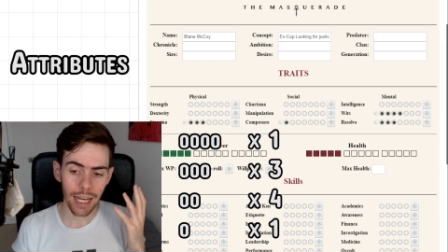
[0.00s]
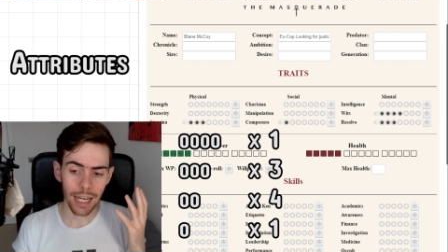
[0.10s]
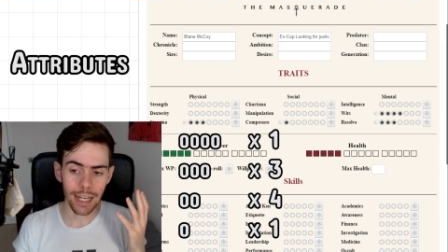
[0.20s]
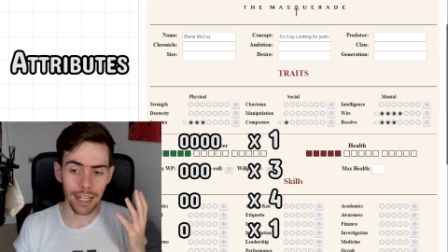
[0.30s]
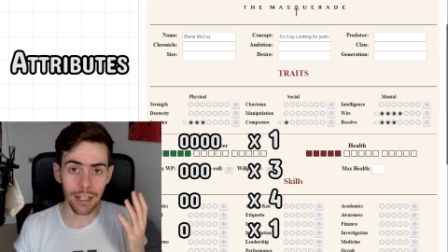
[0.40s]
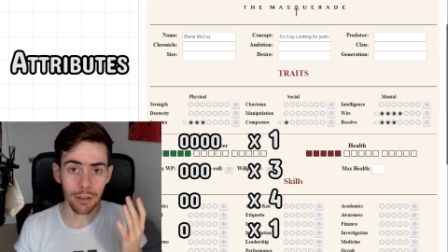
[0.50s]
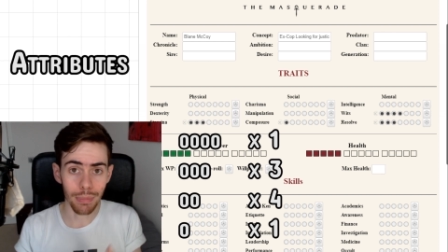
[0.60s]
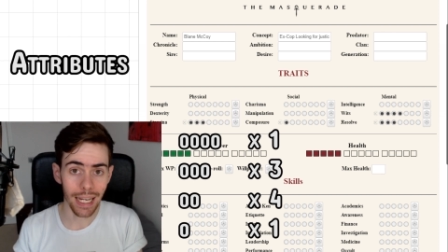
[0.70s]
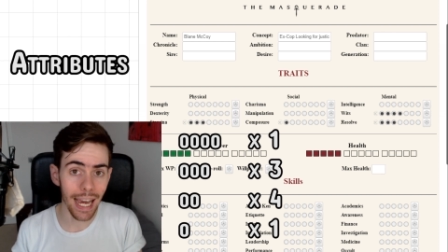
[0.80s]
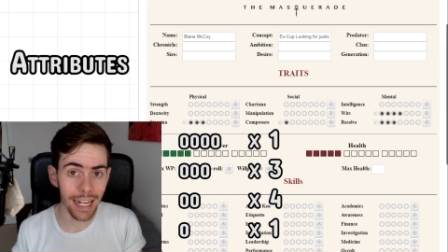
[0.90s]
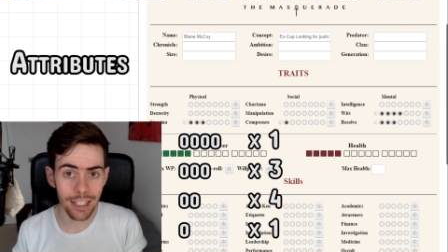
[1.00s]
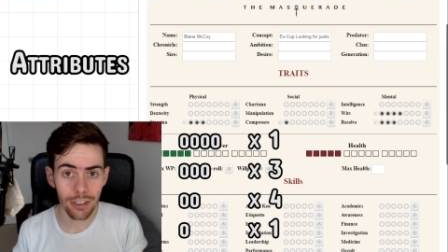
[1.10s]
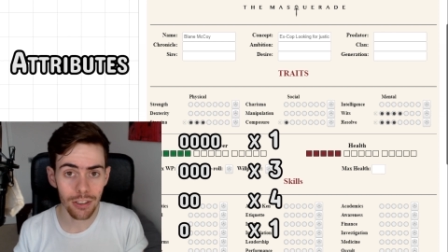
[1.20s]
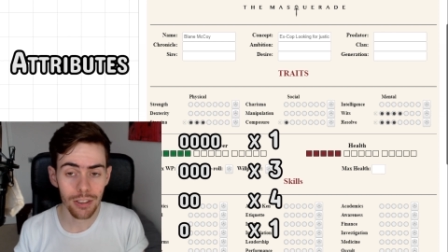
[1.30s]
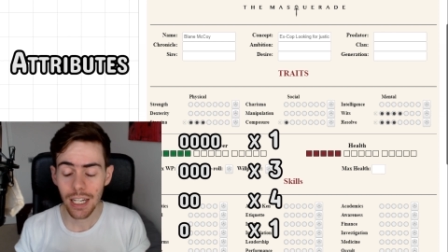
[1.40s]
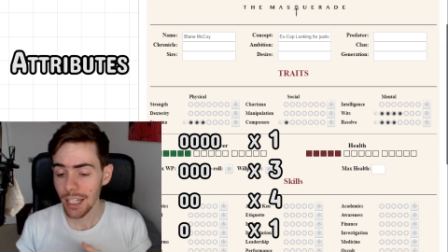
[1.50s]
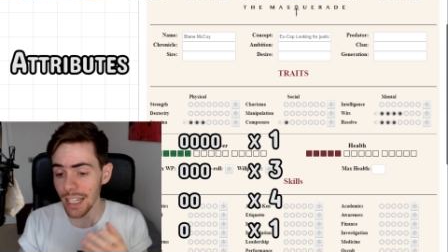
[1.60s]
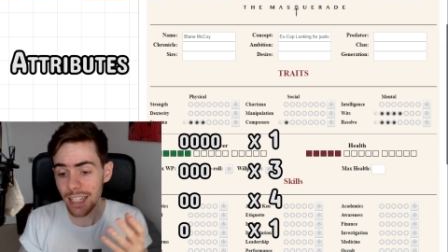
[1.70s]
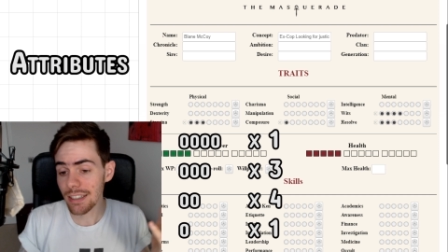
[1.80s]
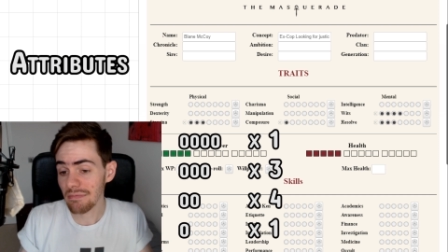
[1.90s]
uh, mechanical.
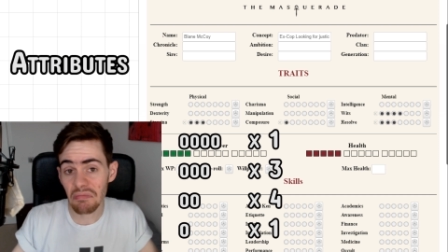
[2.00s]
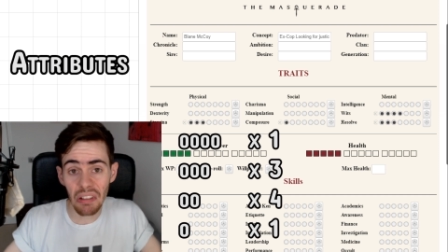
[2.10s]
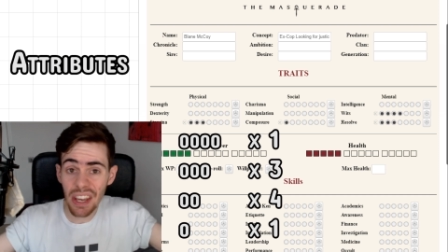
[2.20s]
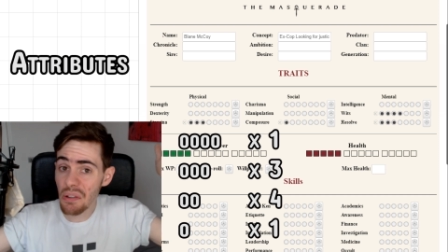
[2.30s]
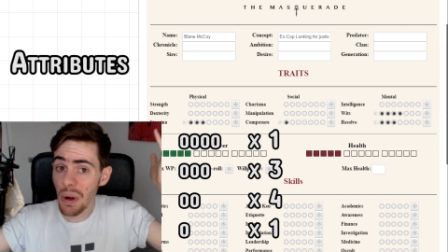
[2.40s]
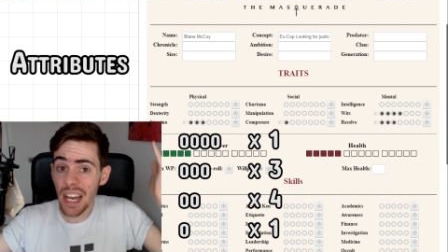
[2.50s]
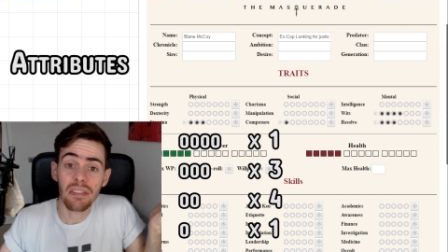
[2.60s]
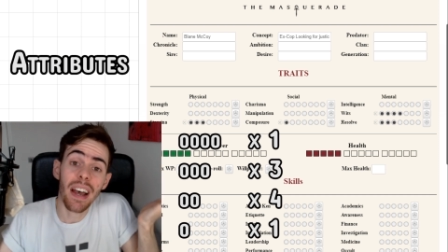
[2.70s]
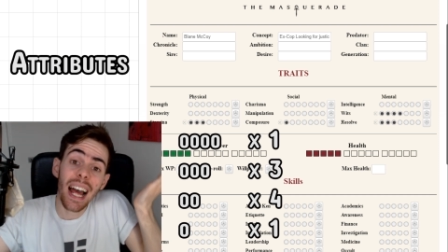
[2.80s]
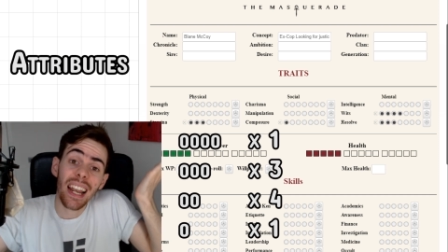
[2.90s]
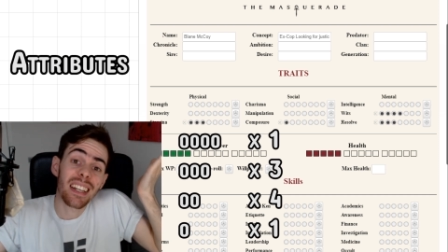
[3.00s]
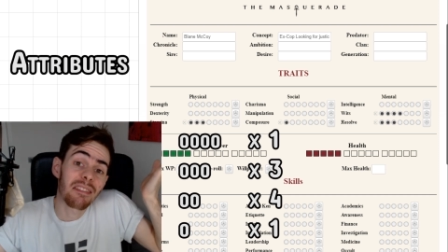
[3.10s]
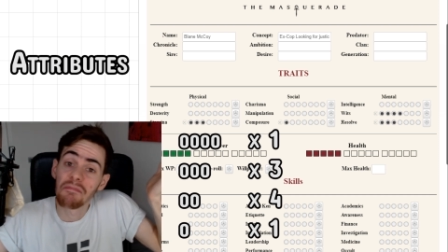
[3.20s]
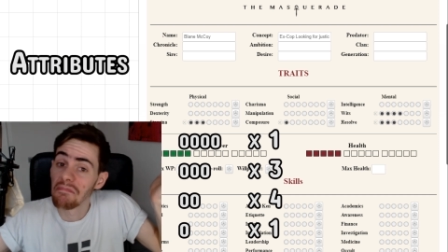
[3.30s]
It either way is valid.